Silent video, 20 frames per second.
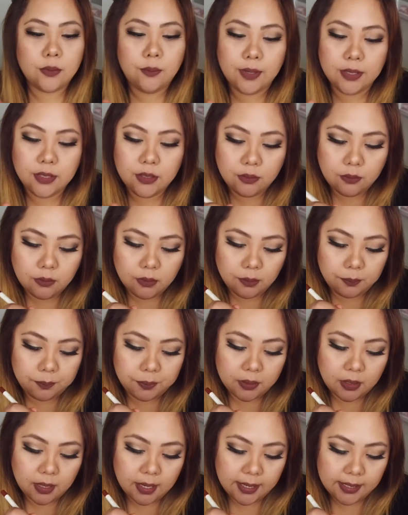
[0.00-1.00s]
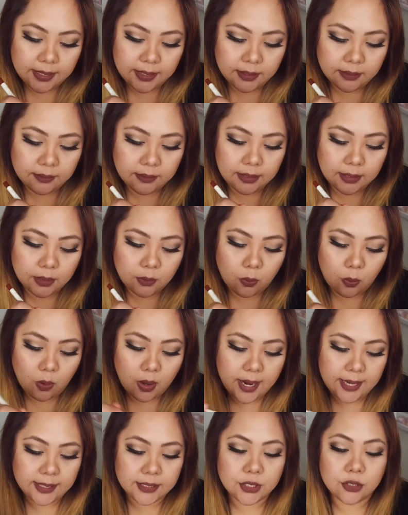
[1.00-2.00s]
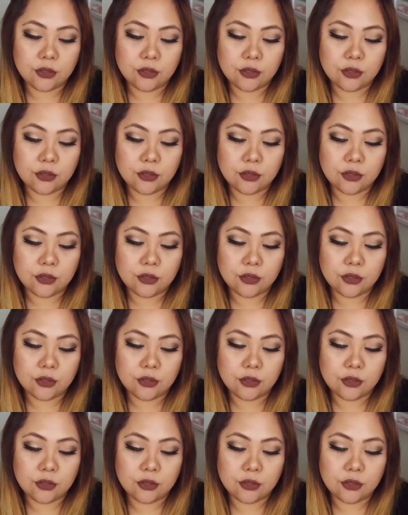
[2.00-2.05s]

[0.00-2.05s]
when you apply it, they're quite